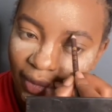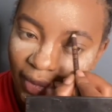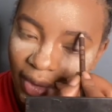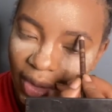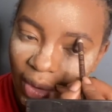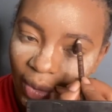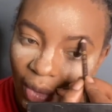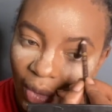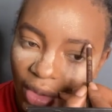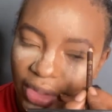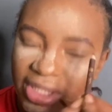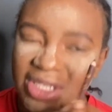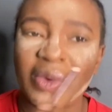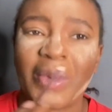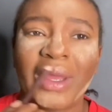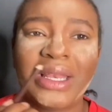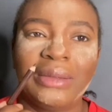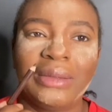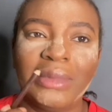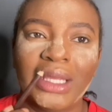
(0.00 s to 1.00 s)

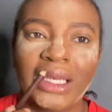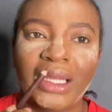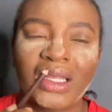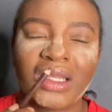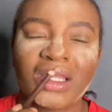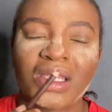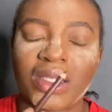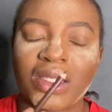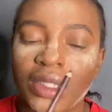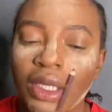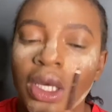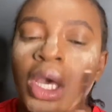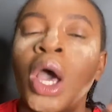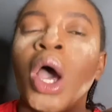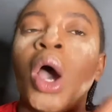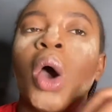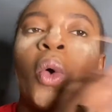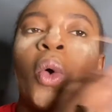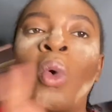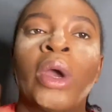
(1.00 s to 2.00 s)
20 minutes
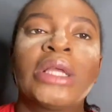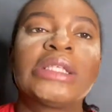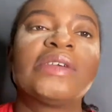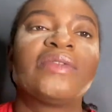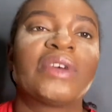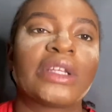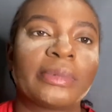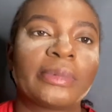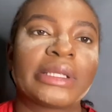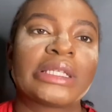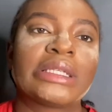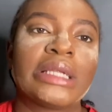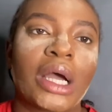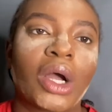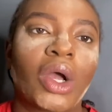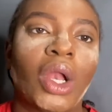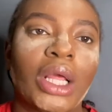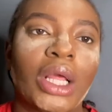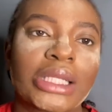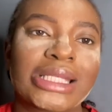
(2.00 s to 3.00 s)
waiting for the person that
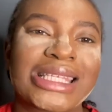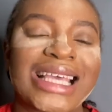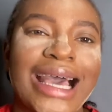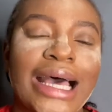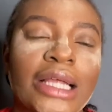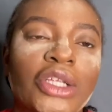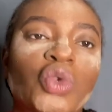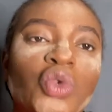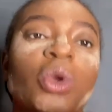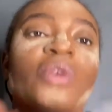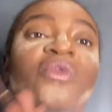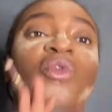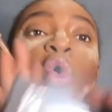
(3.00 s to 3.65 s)
collects cards to even